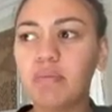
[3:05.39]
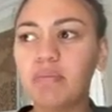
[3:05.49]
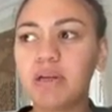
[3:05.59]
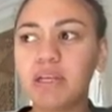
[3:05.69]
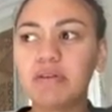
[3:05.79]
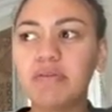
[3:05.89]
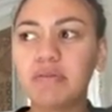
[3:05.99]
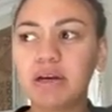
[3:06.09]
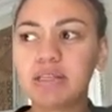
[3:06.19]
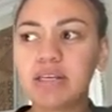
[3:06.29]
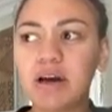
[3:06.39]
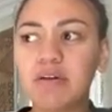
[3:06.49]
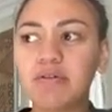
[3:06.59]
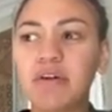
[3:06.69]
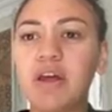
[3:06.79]
believe in
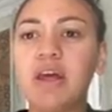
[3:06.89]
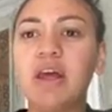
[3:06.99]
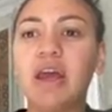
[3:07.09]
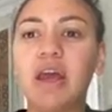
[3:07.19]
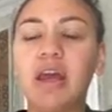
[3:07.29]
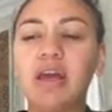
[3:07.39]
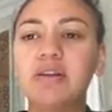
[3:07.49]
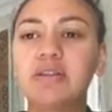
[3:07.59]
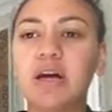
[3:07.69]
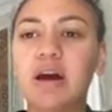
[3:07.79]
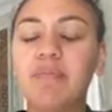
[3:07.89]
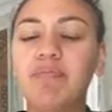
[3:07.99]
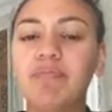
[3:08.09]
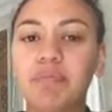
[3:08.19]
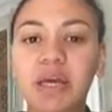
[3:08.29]
myself and
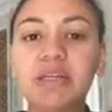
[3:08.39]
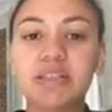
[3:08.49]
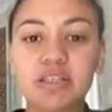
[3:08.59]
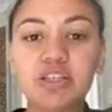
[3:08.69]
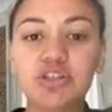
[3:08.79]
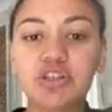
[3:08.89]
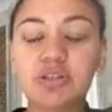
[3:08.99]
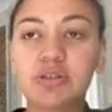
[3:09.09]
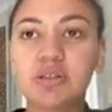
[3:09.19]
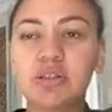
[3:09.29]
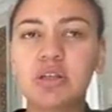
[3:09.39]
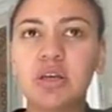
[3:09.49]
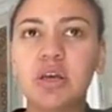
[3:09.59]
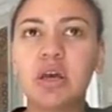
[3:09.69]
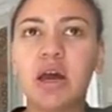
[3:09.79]
make decisions
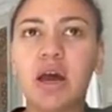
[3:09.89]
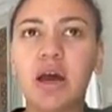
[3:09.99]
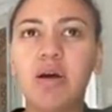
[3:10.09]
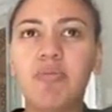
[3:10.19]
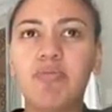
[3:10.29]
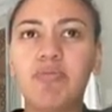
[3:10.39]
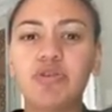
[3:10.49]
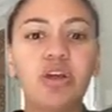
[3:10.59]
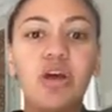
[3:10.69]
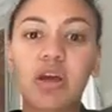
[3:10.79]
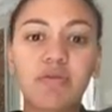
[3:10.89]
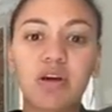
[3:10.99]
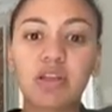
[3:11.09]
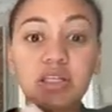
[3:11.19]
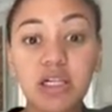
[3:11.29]
so that
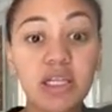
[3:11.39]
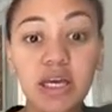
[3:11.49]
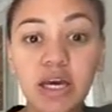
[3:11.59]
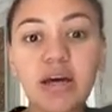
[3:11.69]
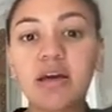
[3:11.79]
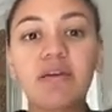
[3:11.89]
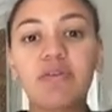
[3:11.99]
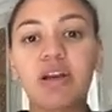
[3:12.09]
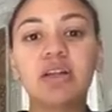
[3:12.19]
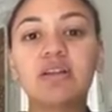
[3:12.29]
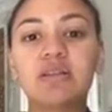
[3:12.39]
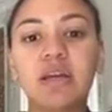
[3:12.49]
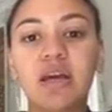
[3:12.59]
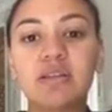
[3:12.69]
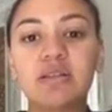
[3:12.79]
it's clear, everyone
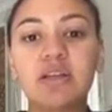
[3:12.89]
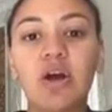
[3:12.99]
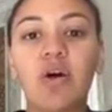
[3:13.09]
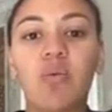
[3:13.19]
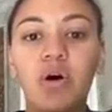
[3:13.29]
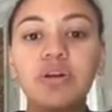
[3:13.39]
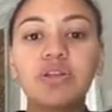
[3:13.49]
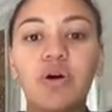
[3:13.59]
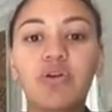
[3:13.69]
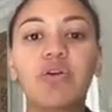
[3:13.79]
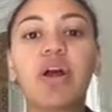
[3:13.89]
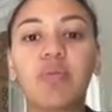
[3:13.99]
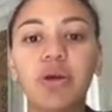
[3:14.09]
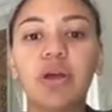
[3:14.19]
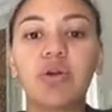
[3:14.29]
understands what is going on, and
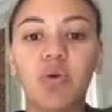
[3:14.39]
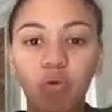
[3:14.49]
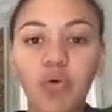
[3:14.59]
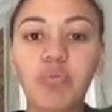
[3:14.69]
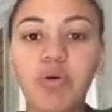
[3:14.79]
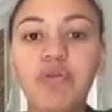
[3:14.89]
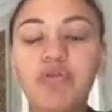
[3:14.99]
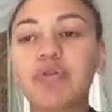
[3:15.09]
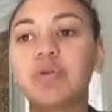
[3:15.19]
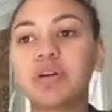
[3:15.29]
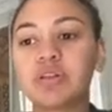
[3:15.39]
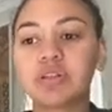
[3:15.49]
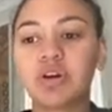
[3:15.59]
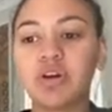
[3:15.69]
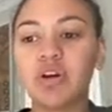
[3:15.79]
we can all move forward.
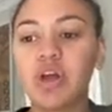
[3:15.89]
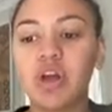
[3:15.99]
So